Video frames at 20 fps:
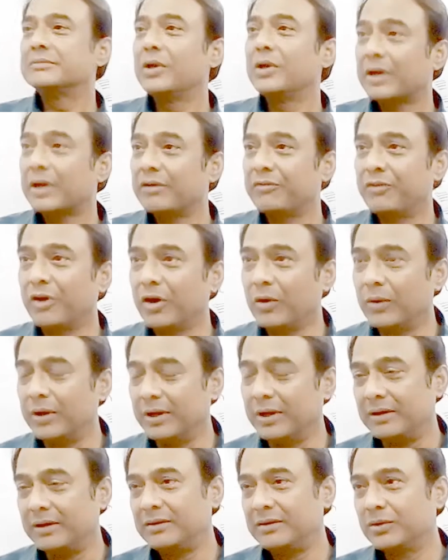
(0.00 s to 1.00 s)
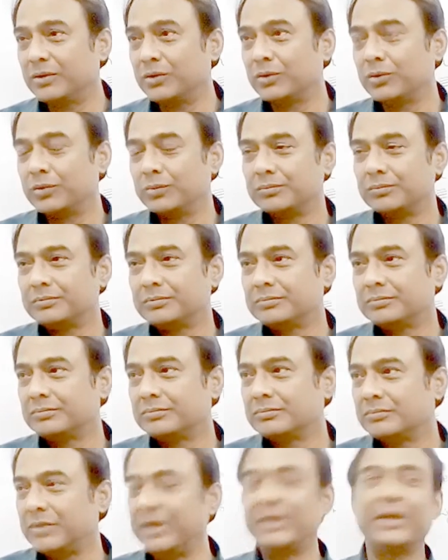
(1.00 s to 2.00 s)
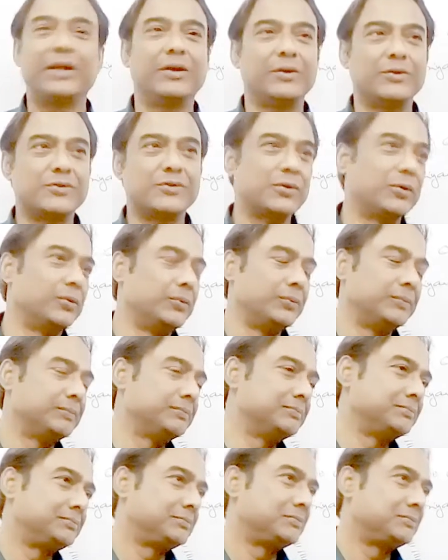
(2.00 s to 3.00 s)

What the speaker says: looking forward to meeting you soon.